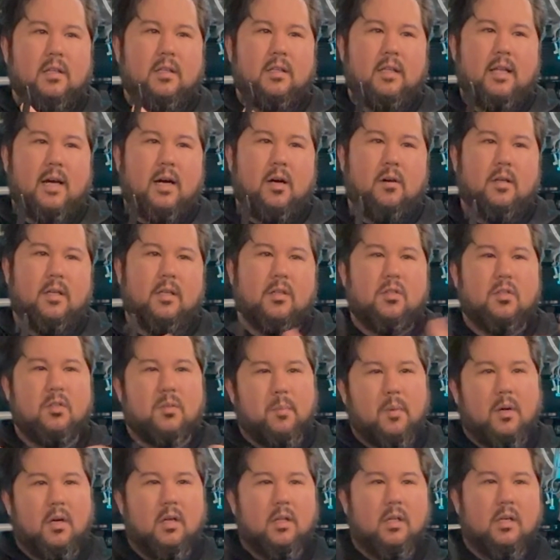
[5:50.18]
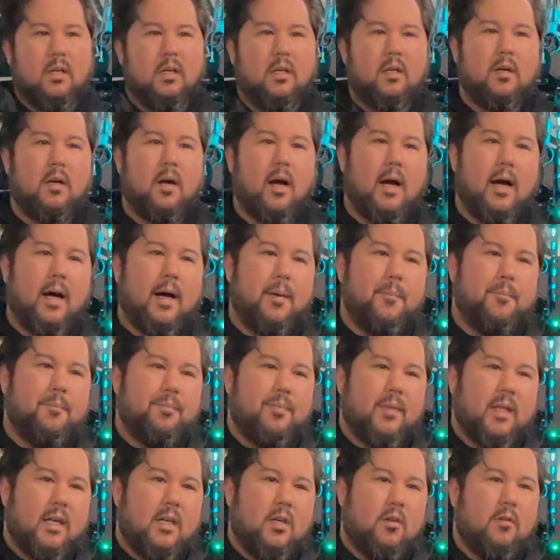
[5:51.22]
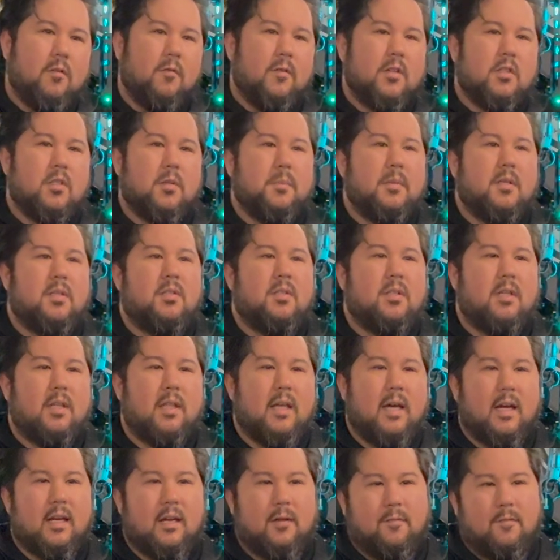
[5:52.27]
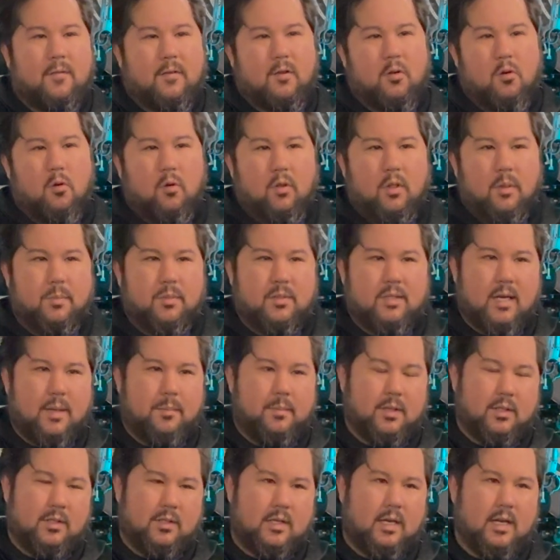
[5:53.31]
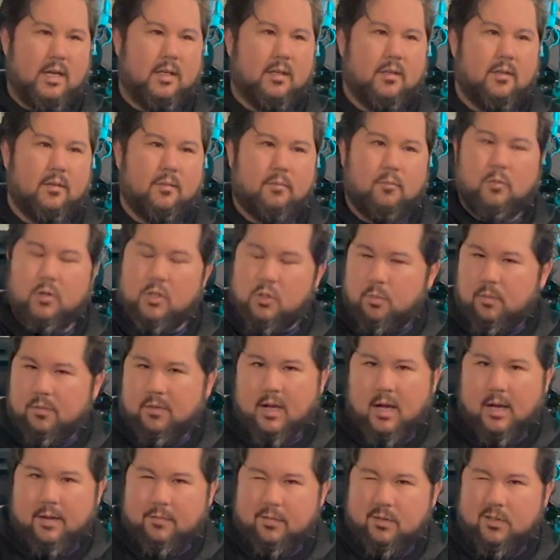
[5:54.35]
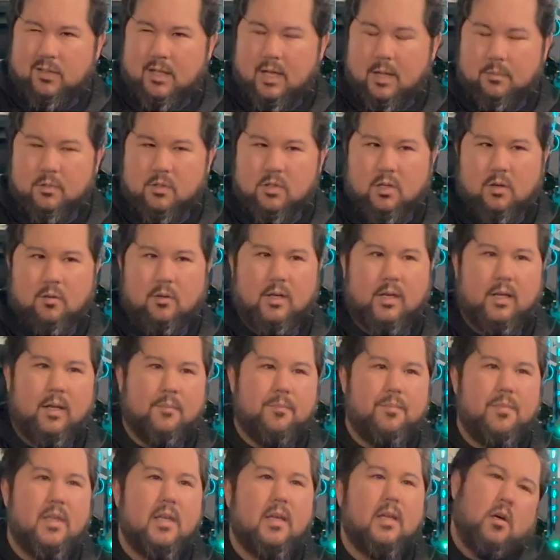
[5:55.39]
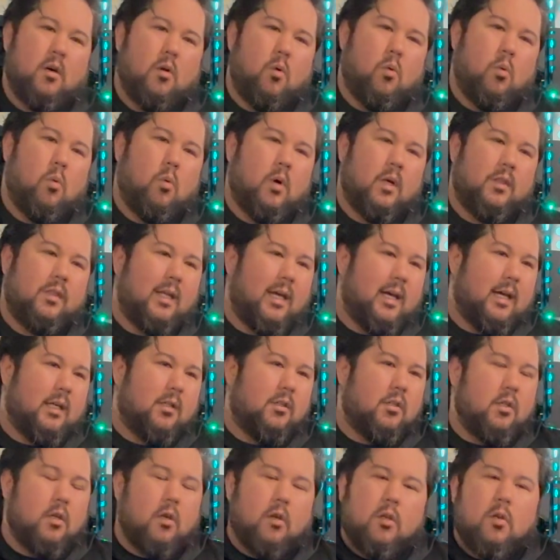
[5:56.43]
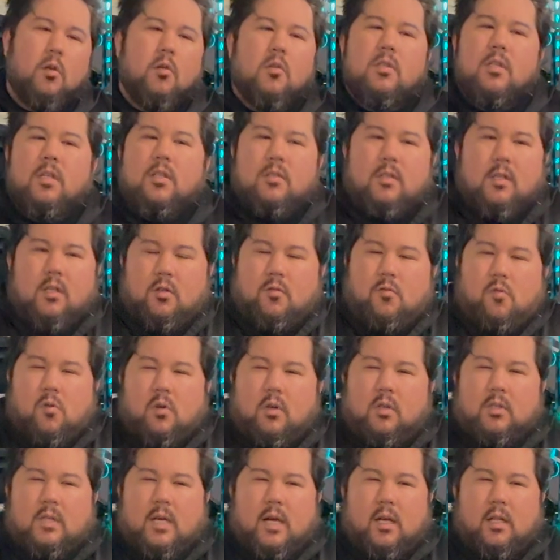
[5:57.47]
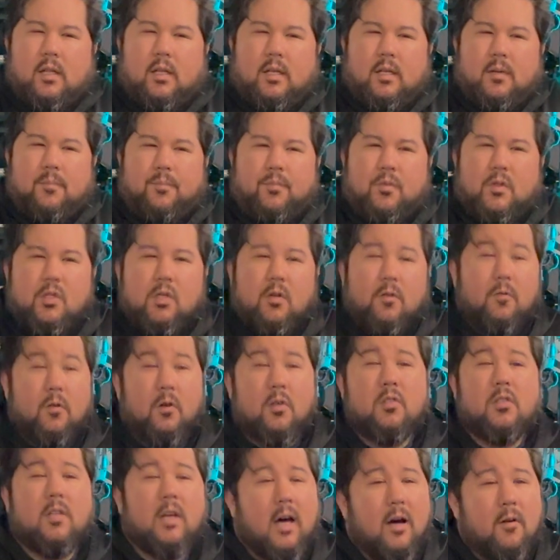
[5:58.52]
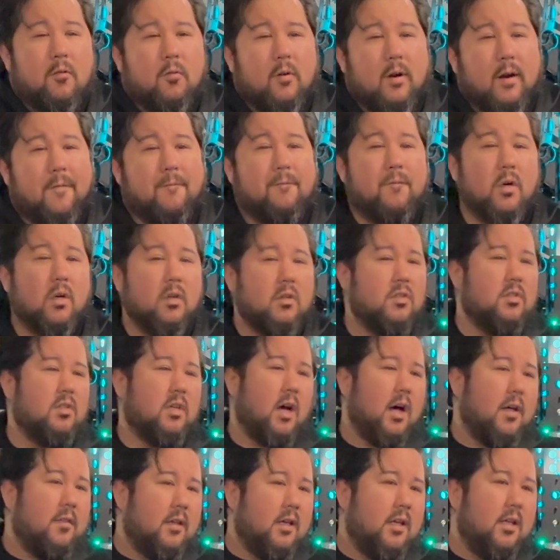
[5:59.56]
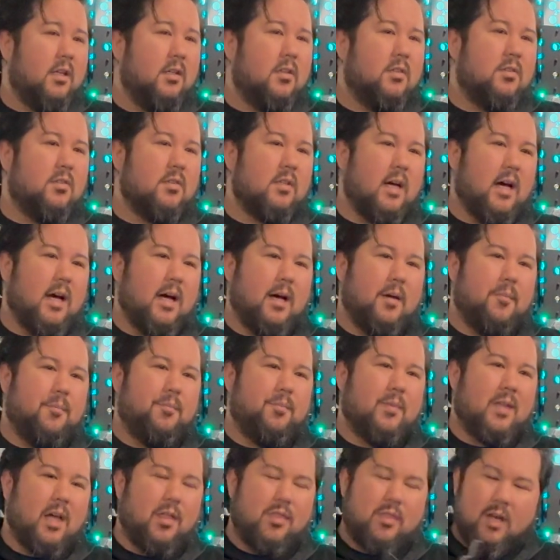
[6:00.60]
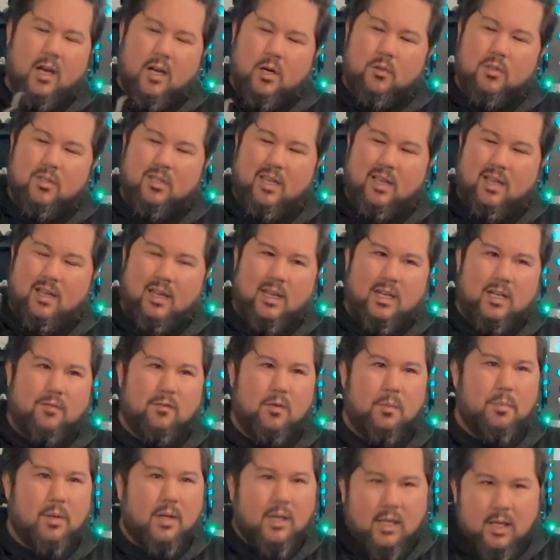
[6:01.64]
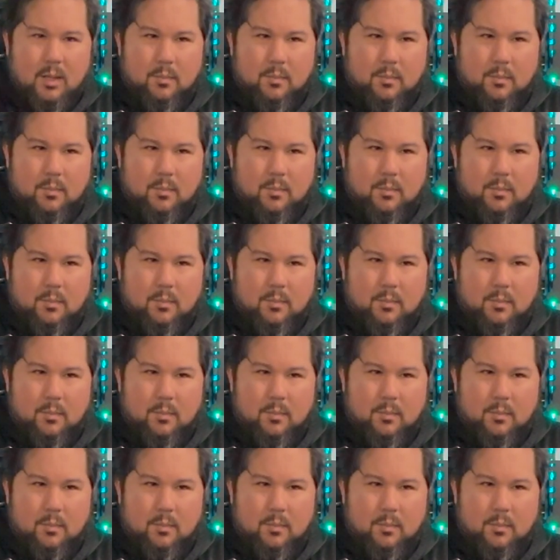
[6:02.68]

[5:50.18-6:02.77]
Now it is smaller, and you can visibly see that if you hold them side by side, which we've kind of established already. What the heck do you use these things for exactly? So first off, when I first saw these, I thought it was kind of a bit